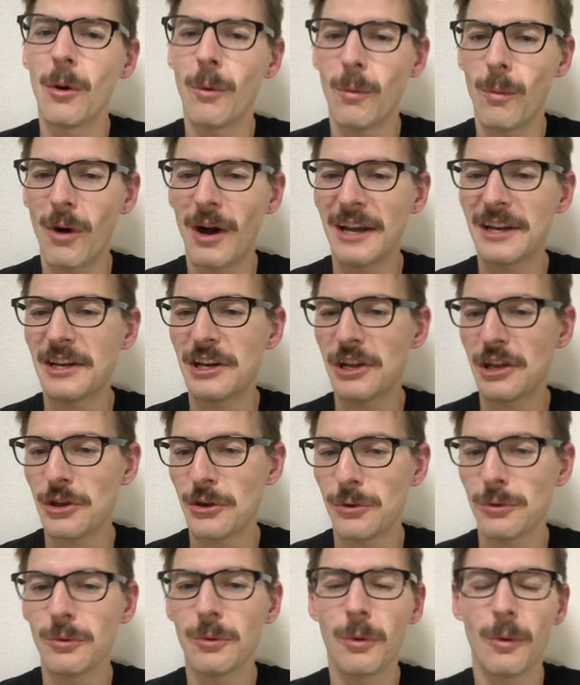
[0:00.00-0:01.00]
why do
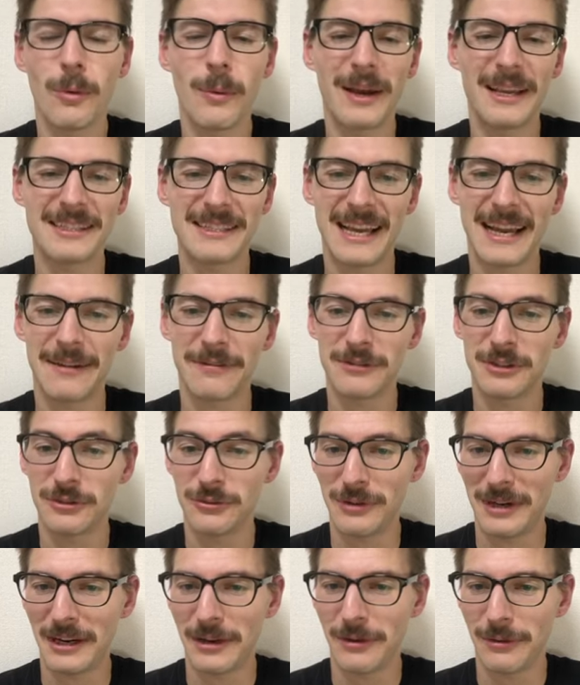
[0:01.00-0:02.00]
you always have to
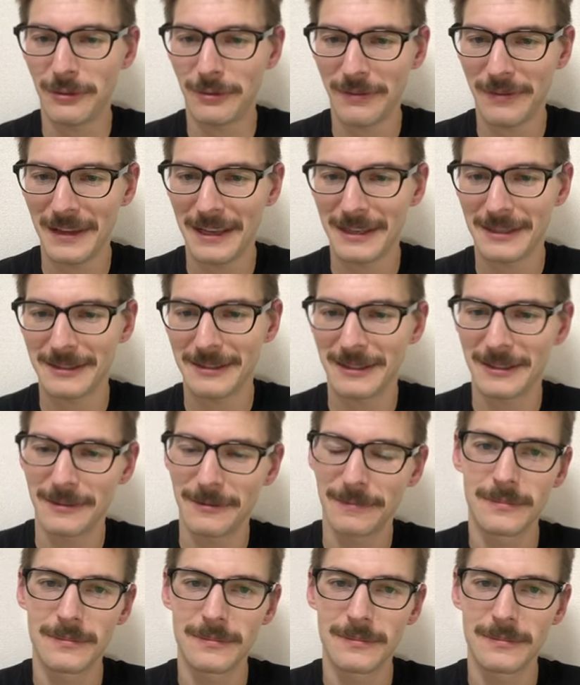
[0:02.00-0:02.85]
drag your feet?